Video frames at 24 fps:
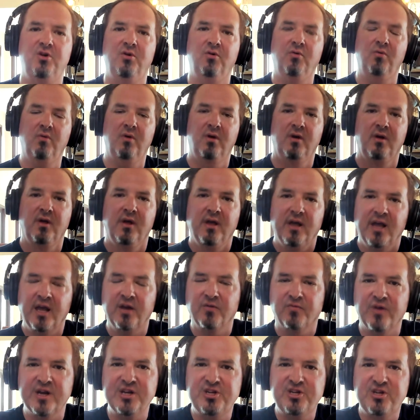you
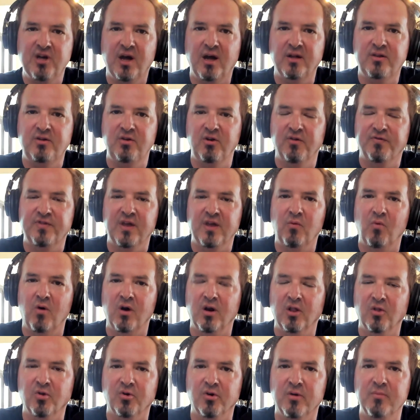and reach out to you if they
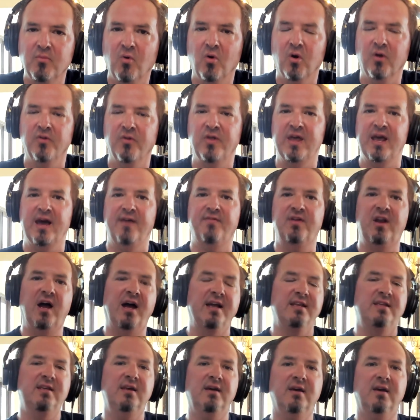want to learn more? They have an
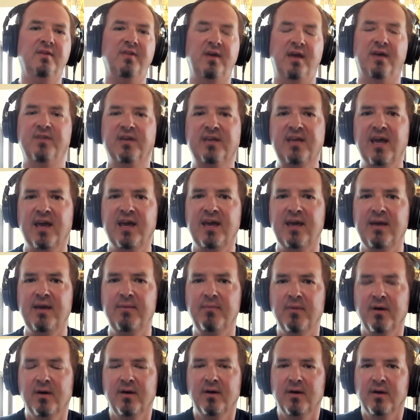idea, they have a
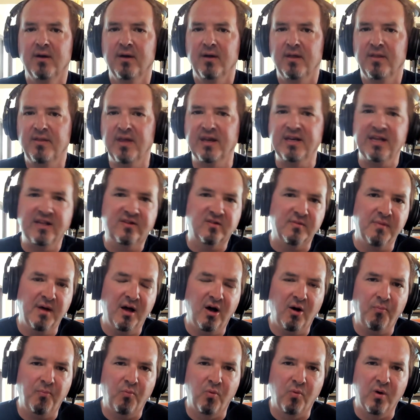game, they need some
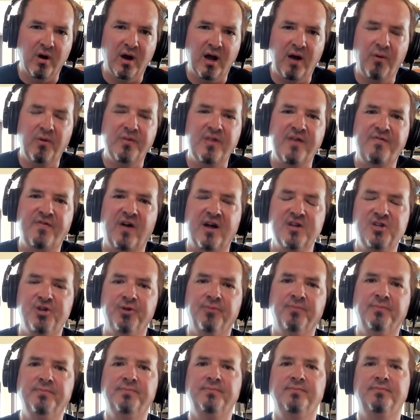help. How would they find
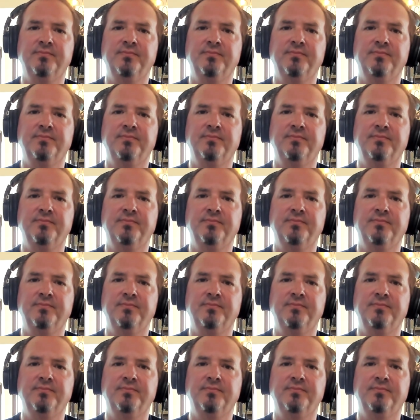you?